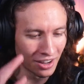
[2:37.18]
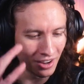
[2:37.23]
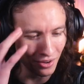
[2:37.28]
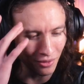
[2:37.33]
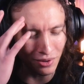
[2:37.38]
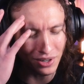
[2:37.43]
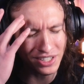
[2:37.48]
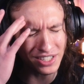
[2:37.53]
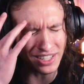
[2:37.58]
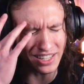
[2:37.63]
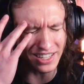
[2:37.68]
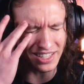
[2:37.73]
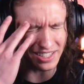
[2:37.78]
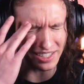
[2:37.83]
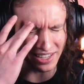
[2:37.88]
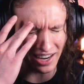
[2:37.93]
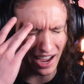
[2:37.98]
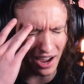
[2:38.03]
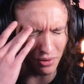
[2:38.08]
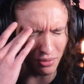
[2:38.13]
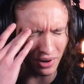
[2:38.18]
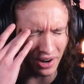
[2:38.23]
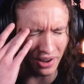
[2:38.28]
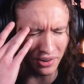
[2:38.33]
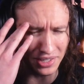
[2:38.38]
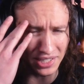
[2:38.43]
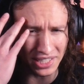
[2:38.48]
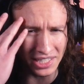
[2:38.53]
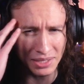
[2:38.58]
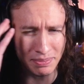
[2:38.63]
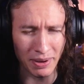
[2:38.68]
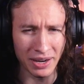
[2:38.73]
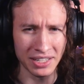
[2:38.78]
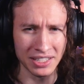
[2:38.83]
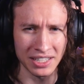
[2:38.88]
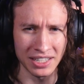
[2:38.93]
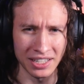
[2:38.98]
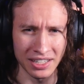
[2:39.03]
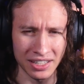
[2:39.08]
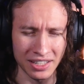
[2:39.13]
which is not what I was
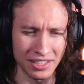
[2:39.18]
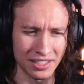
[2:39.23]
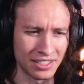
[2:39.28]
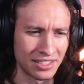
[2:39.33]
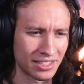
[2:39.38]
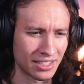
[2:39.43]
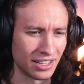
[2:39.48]
expecting, because